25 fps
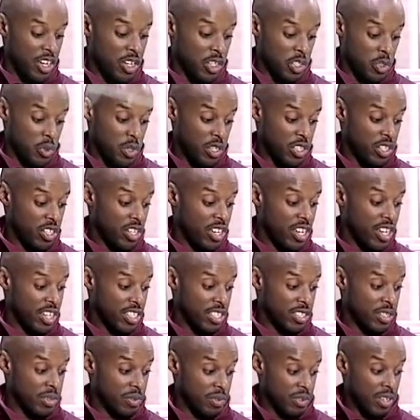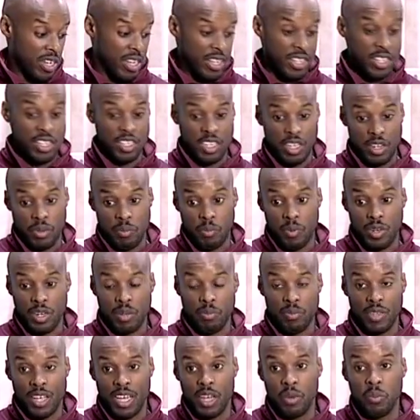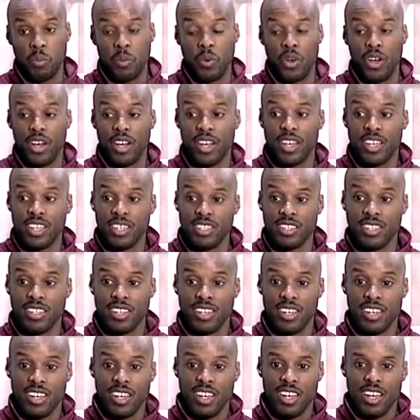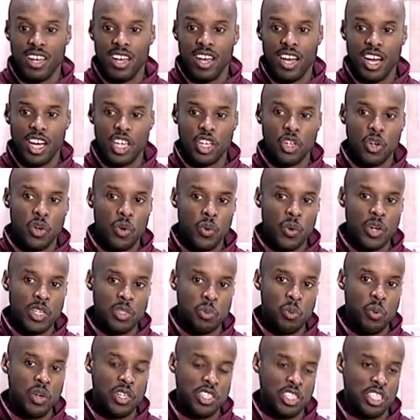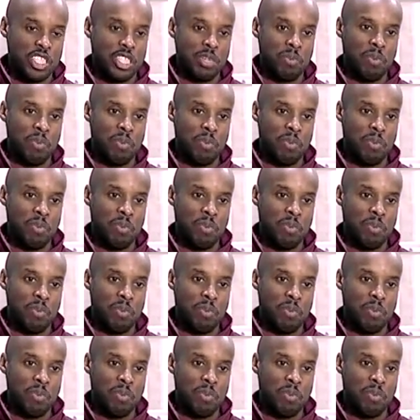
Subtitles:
go to a church, like, you know, when I'm not at work, and I'd always wanted